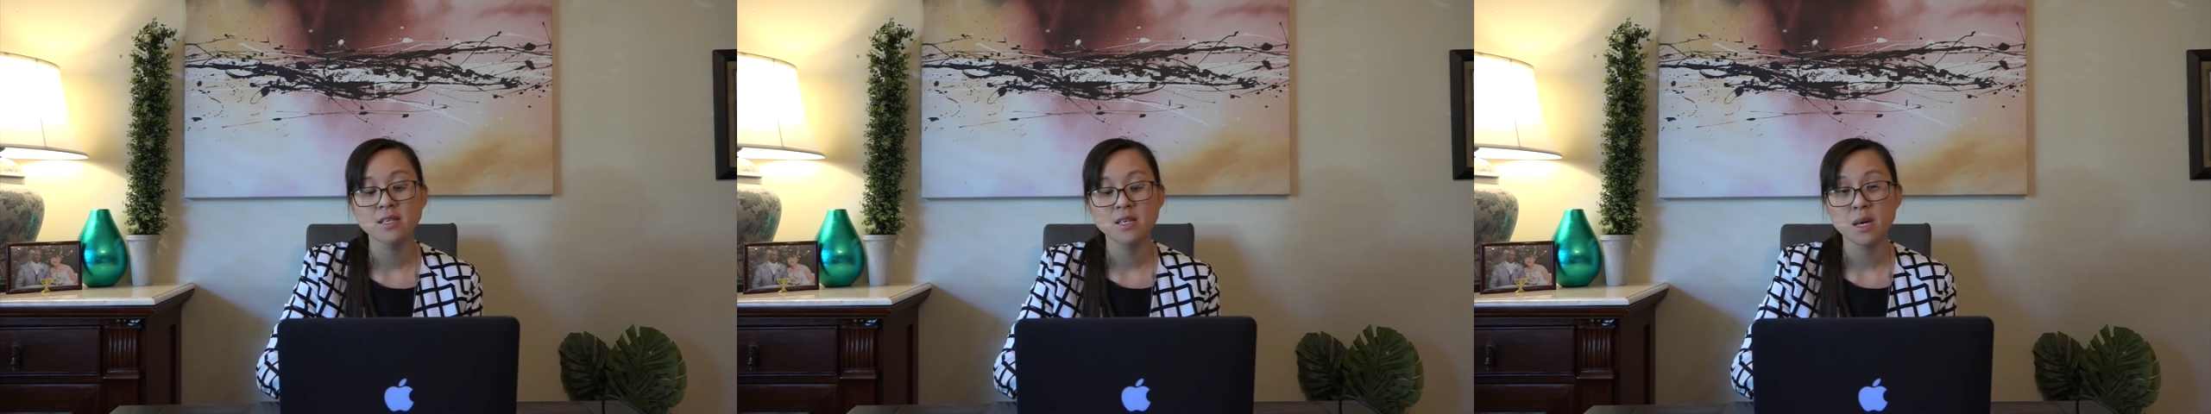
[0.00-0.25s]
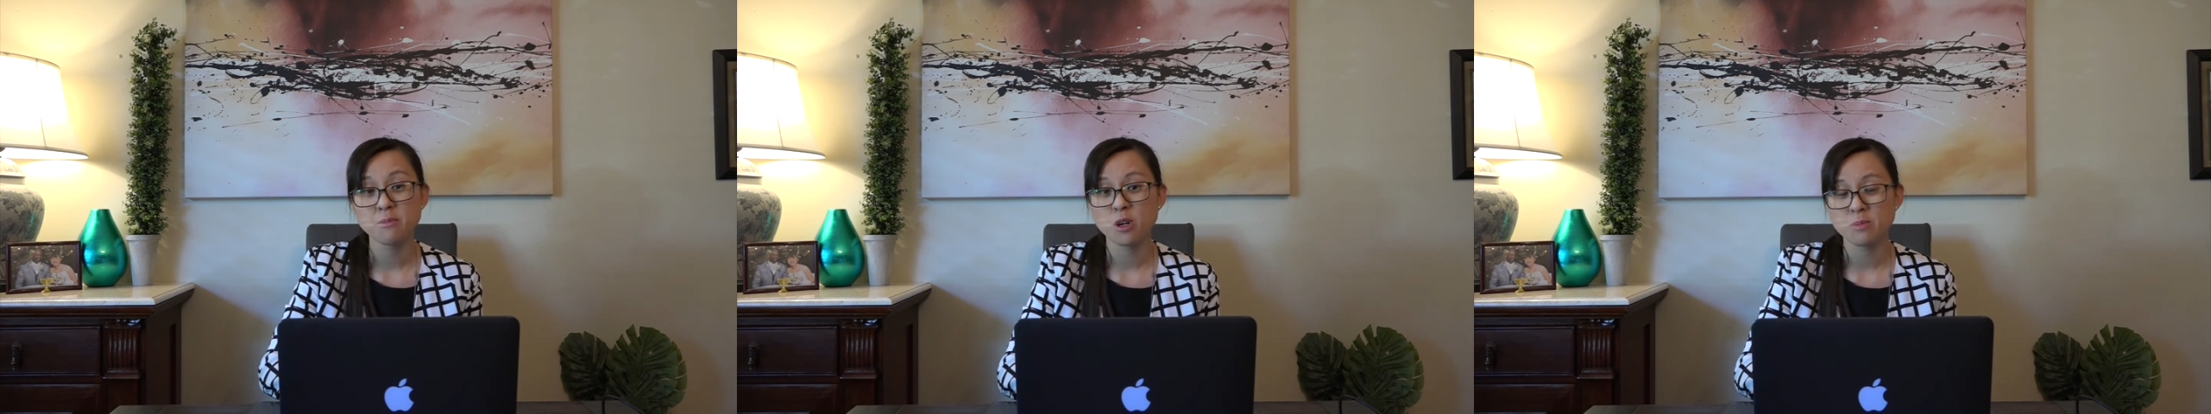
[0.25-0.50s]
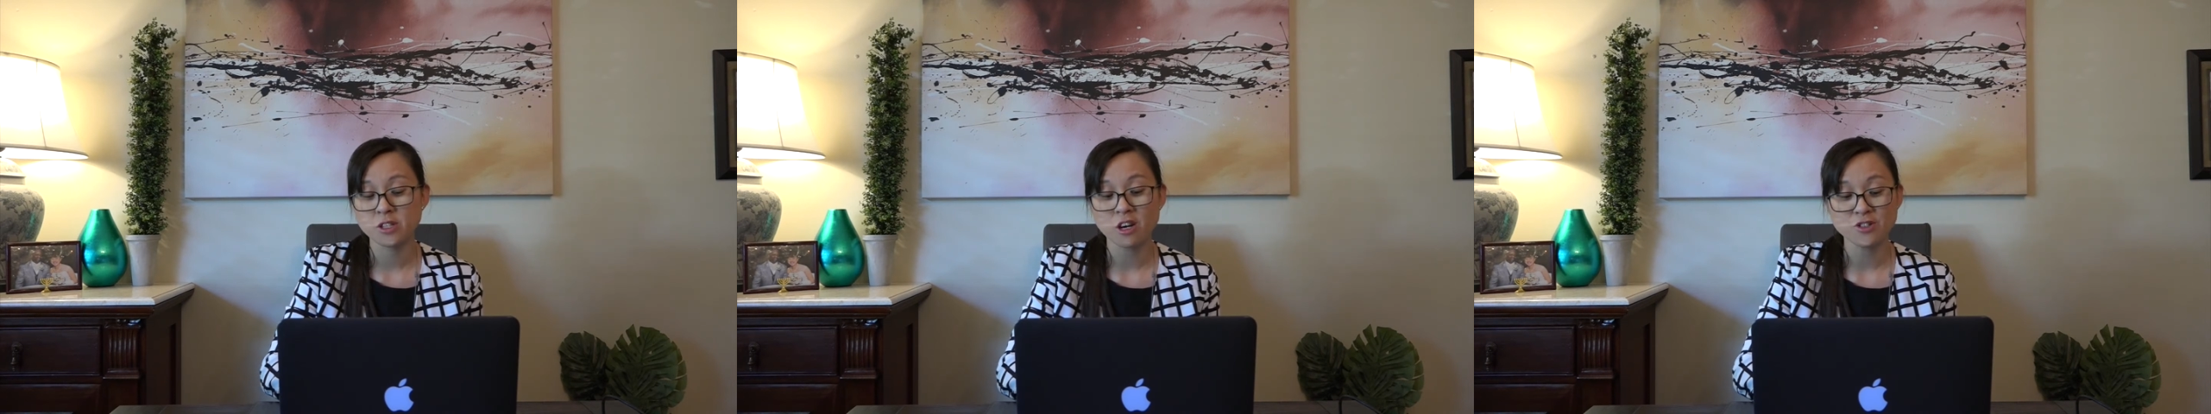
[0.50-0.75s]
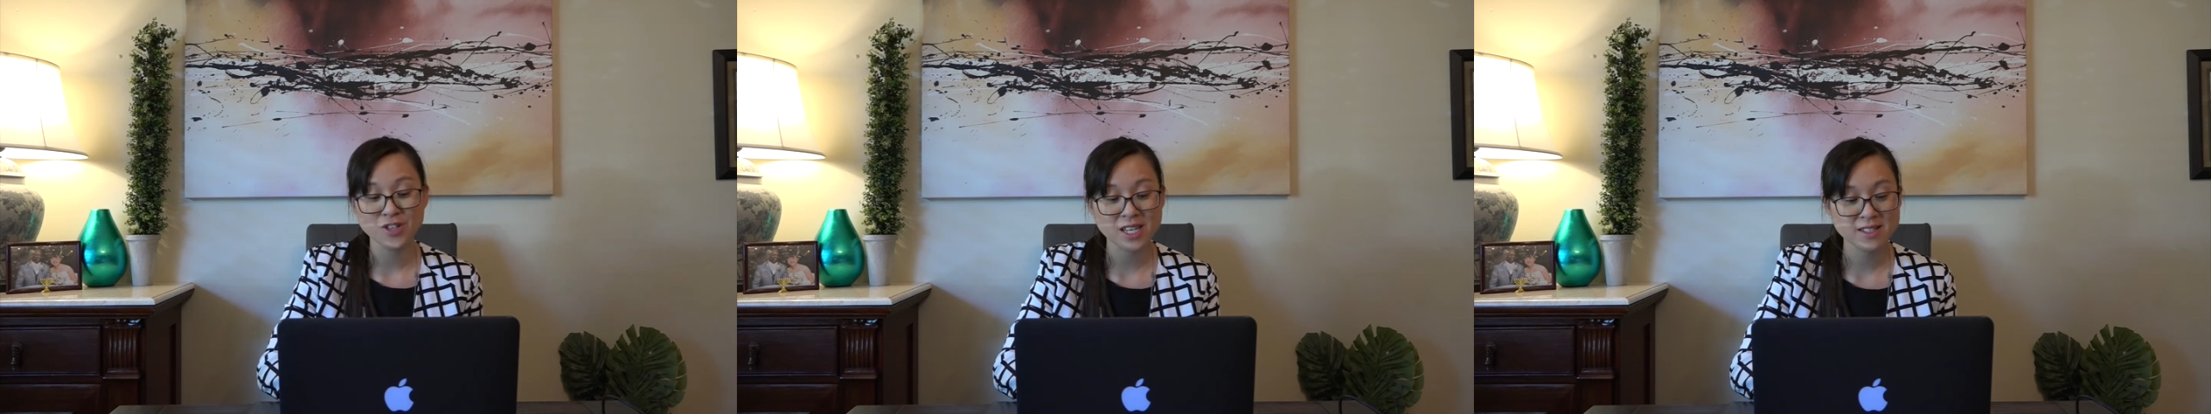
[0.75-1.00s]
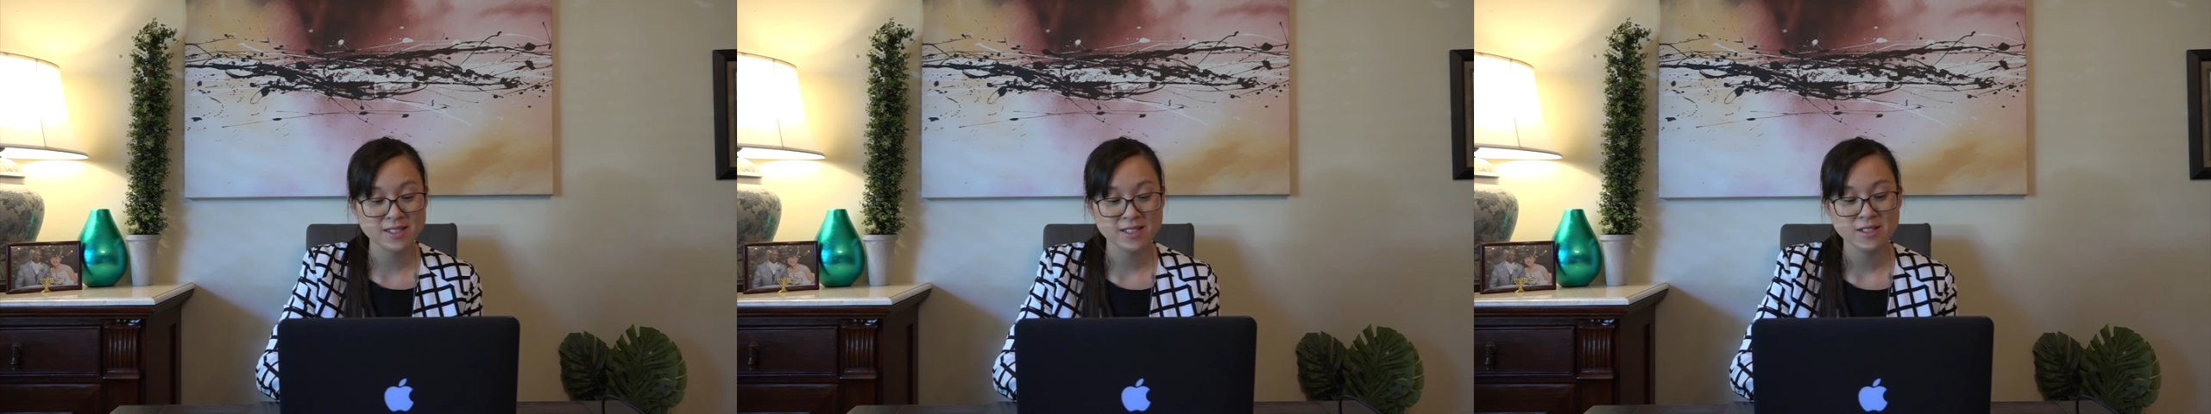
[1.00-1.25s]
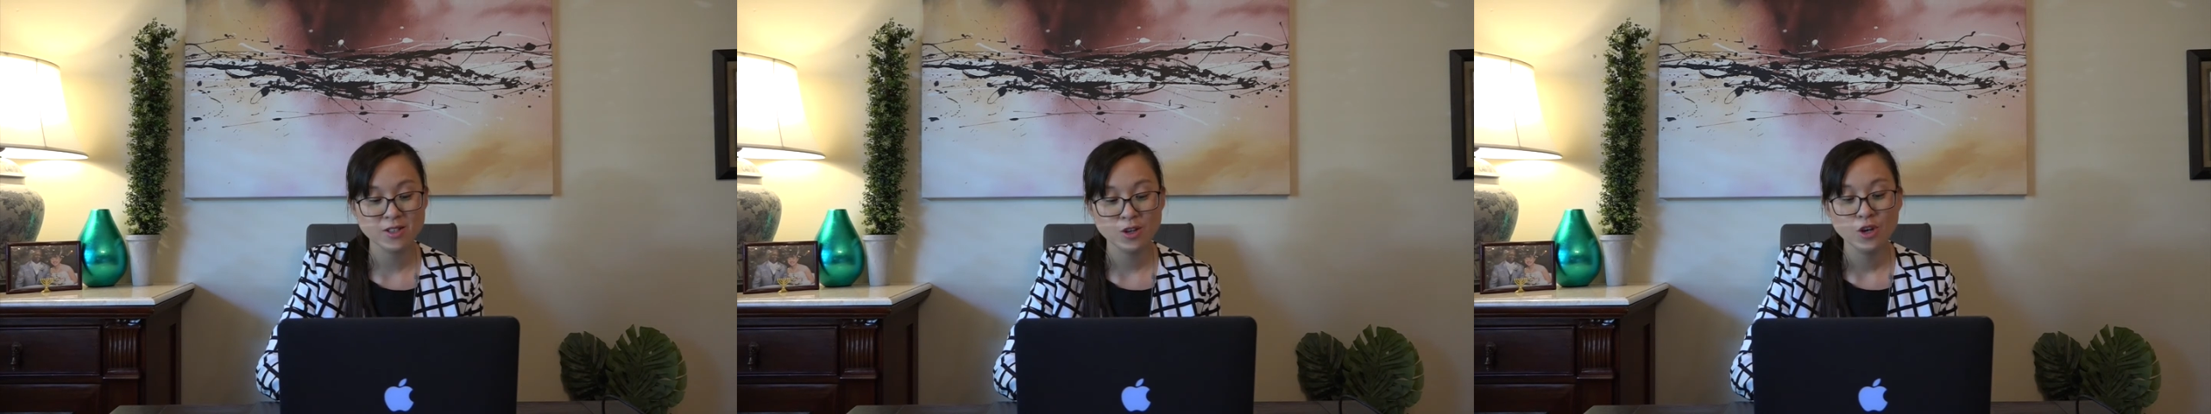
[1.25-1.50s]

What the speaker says: employment contracts,